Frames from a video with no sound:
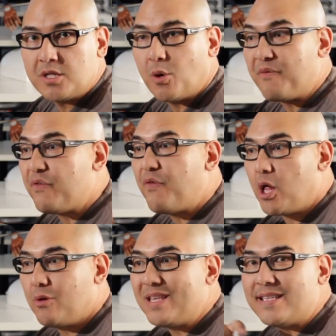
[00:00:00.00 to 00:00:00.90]
So if you
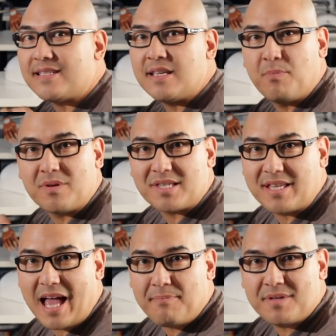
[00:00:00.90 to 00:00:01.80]
follow these simple
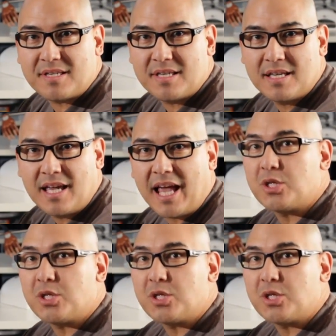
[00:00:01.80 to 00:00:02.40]
steps,